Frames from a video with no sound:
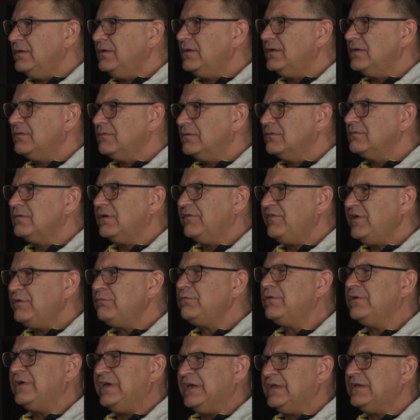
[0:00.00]
I think
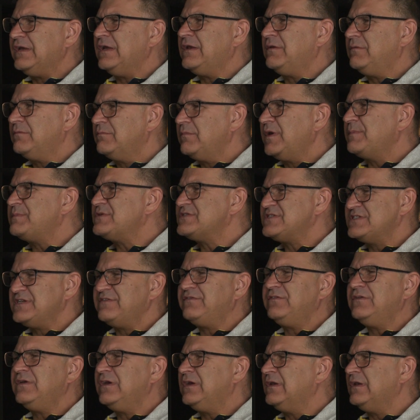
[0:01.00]
we were 18, maybe
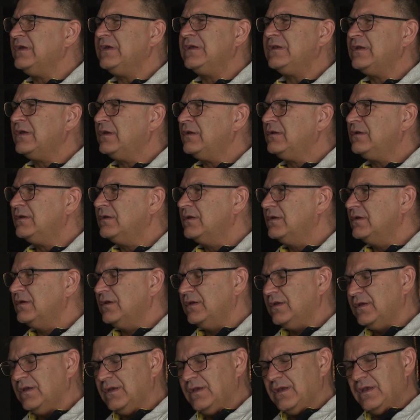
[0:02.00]
17, 18.
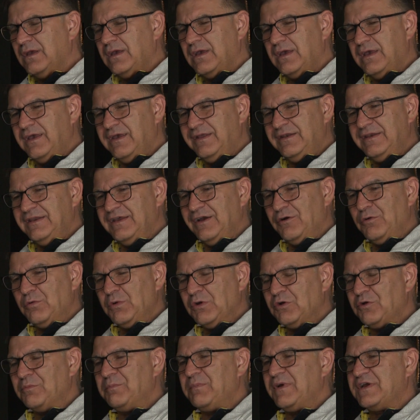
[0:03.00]
Anyhow,
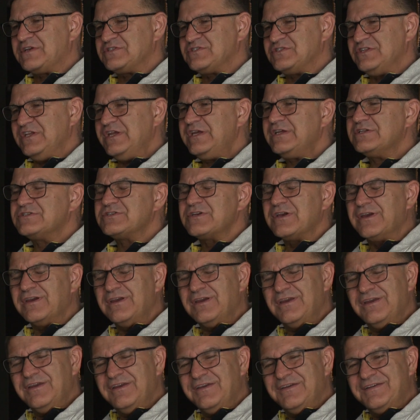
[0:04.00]
we got backstage
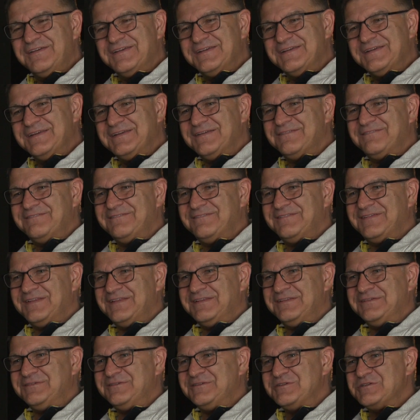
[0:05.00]

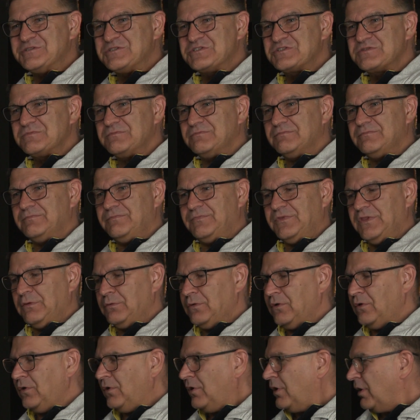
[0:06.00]
and they
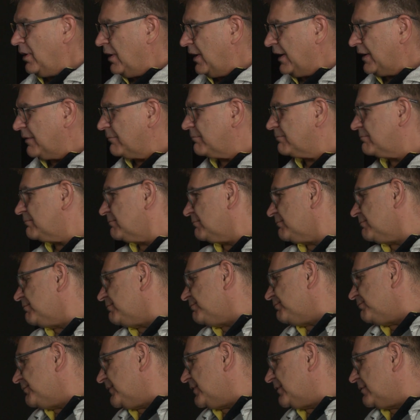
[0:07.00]
were all like
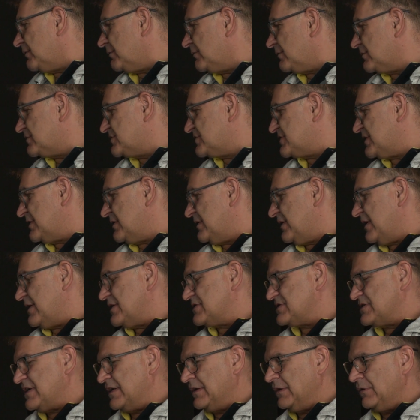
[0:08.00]
sitting there
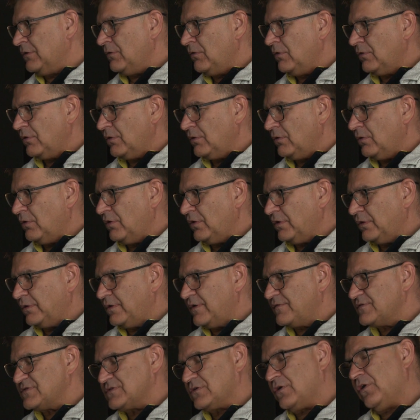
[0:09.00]
signing
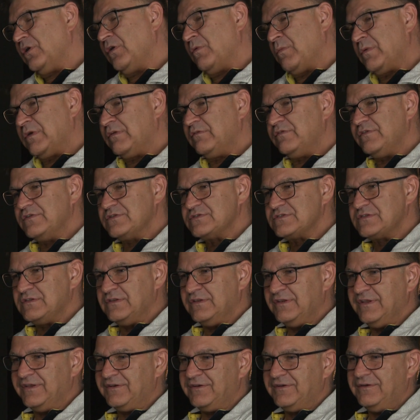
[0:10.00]
autographs. Colin went first
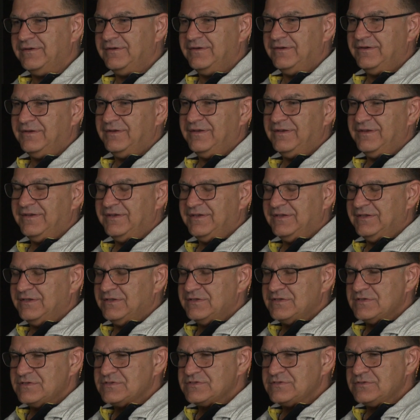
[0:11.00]
and that.
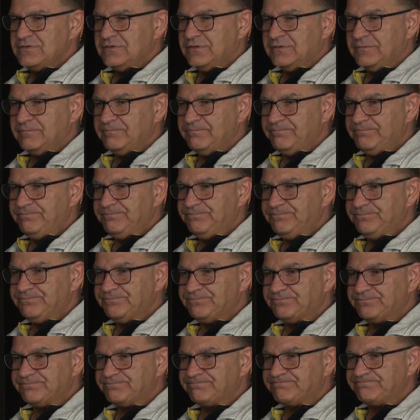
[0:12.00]
So
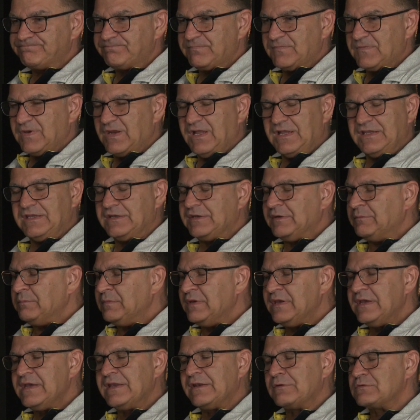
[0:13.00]
I had in
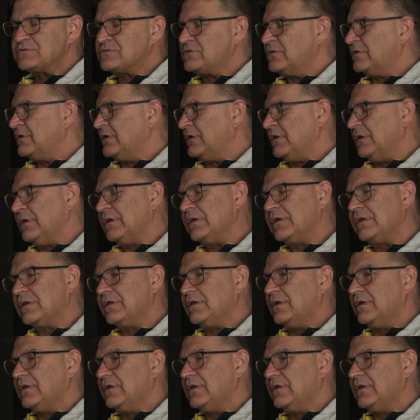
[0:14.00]
my head I was going to